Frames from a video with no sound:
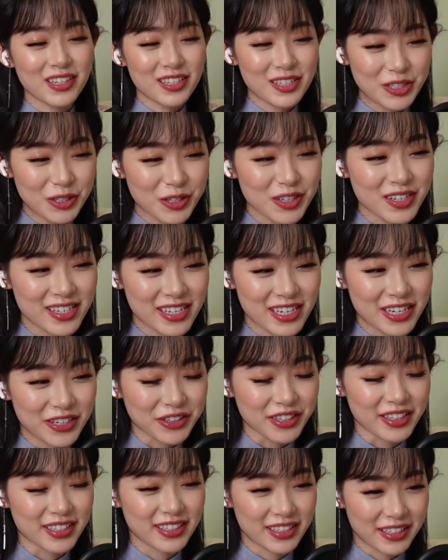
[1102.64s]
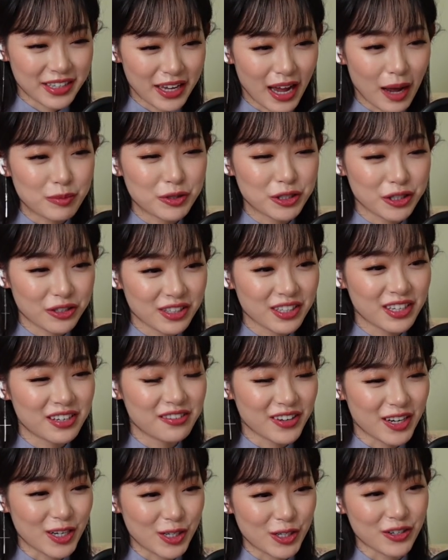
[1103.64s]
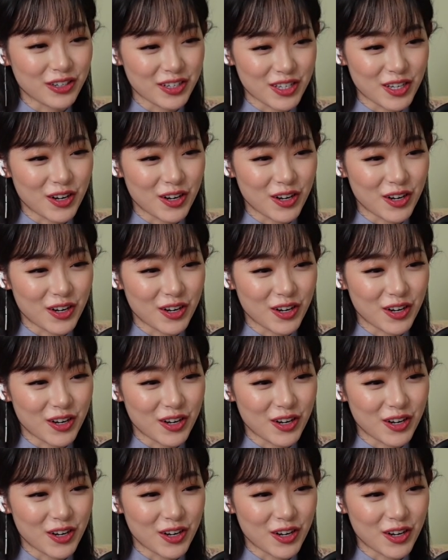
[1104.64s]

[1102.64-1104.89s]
is your secret to capture the investor's